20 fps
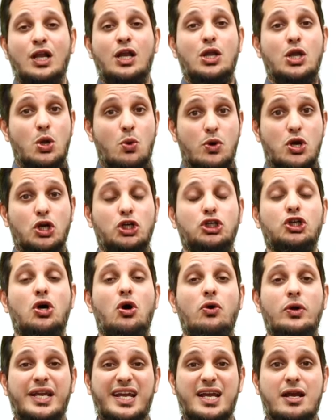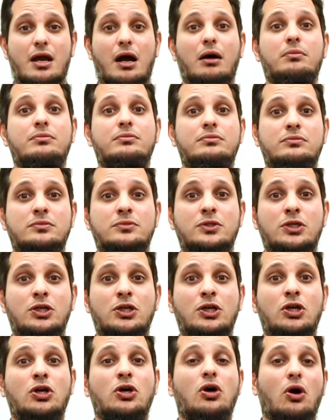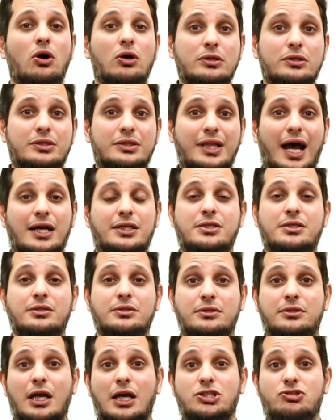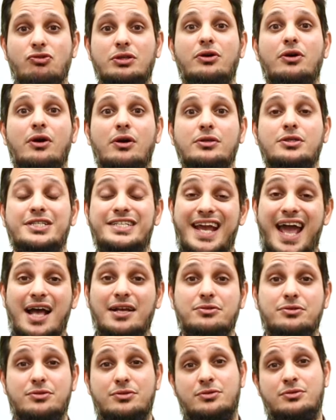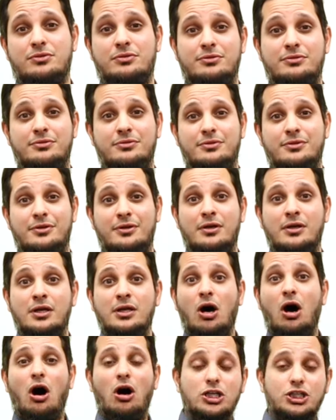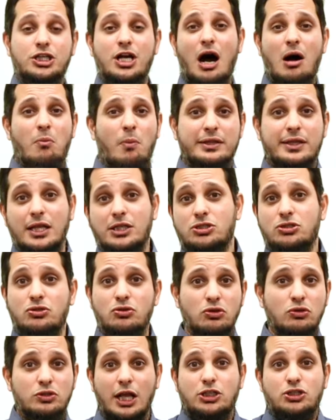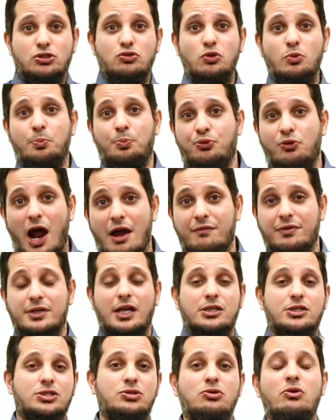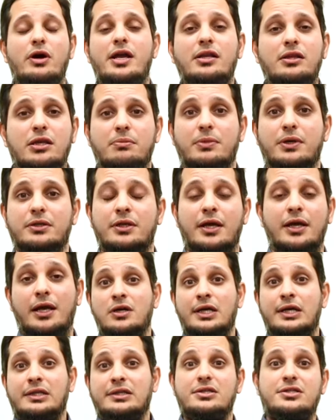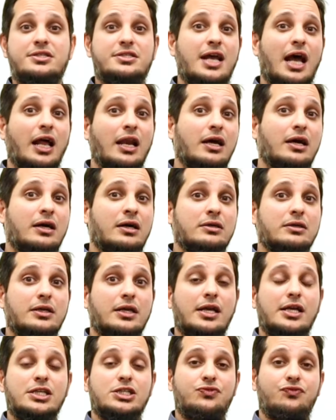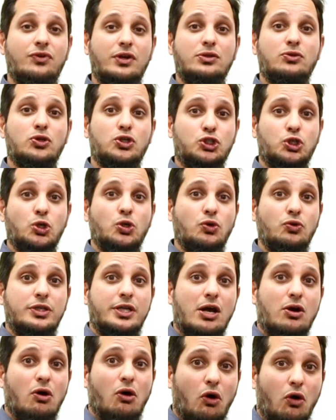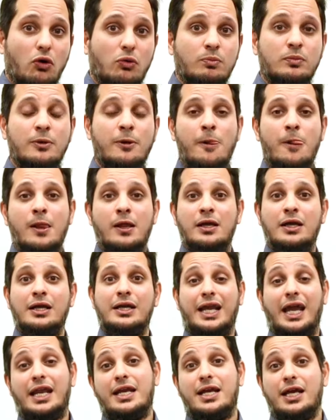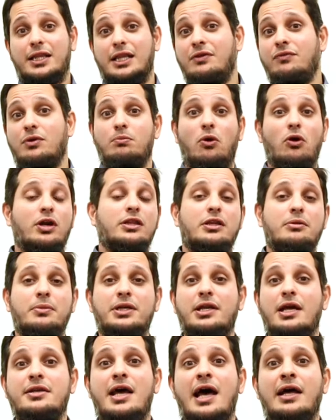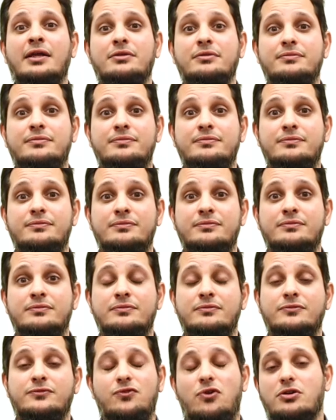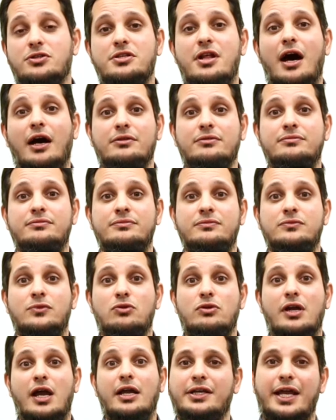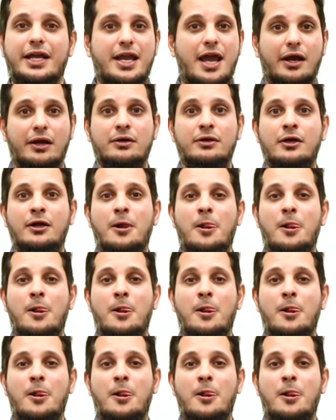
you want to show the income on tax returns. Yes. Oh, John, but that's too private. That's too intimate. The seller is willing to show you their home. Can you get even more intimate than that? Of course not. Okay, and again,